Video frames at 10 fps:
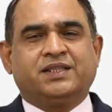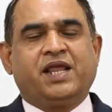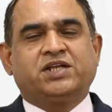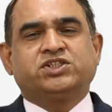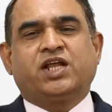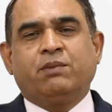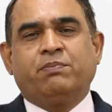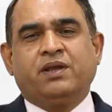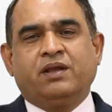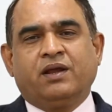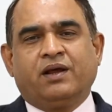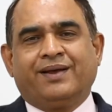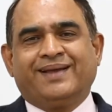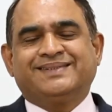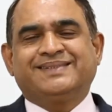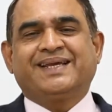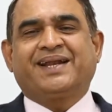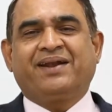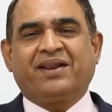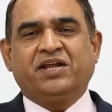there shall be a
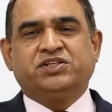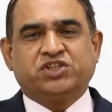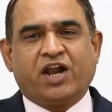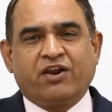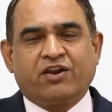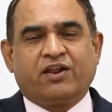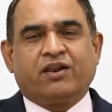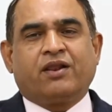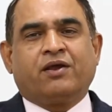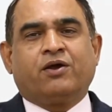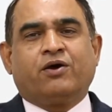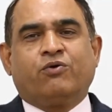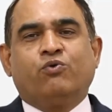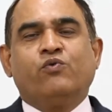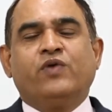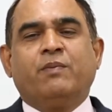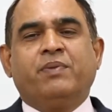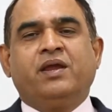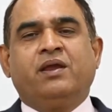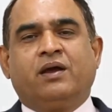Secretary General who will
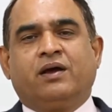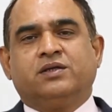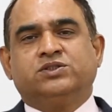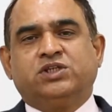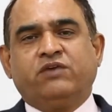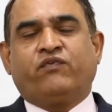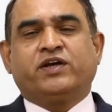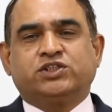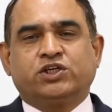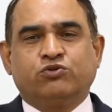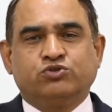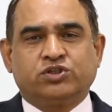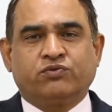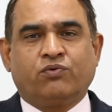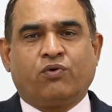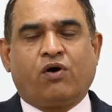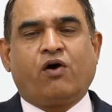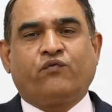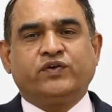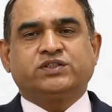be Chief Executive
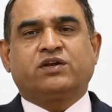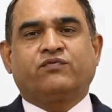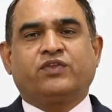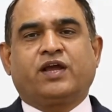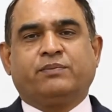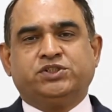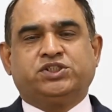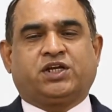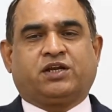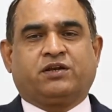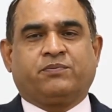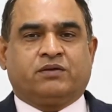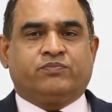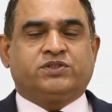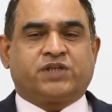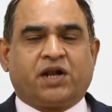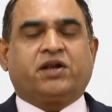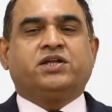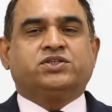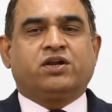Officer of the Commission. The
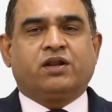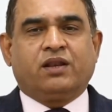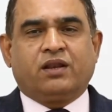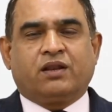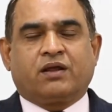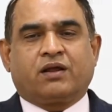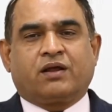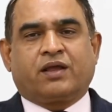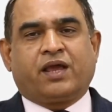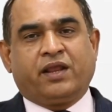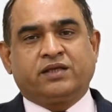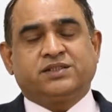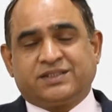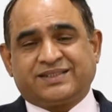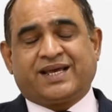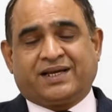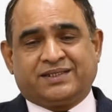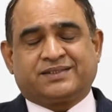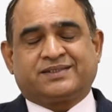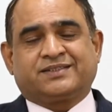Secretary General can
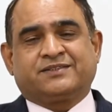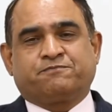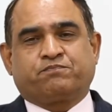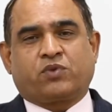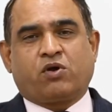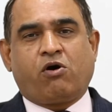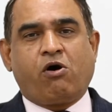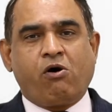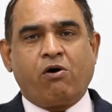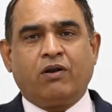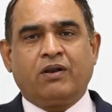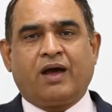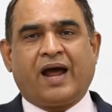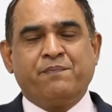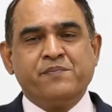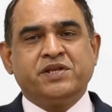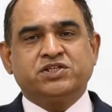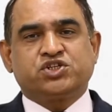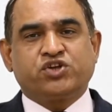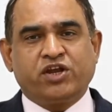exercise all
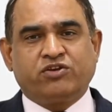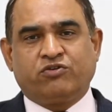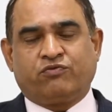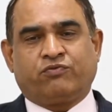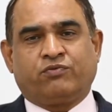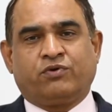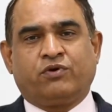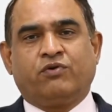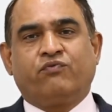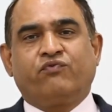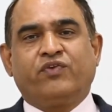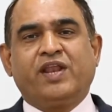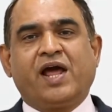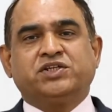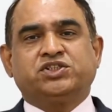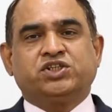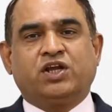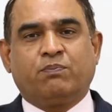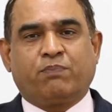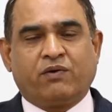administrative,
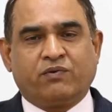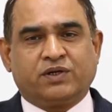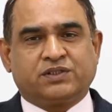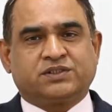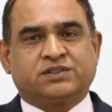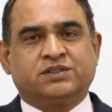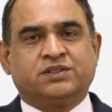financial powers,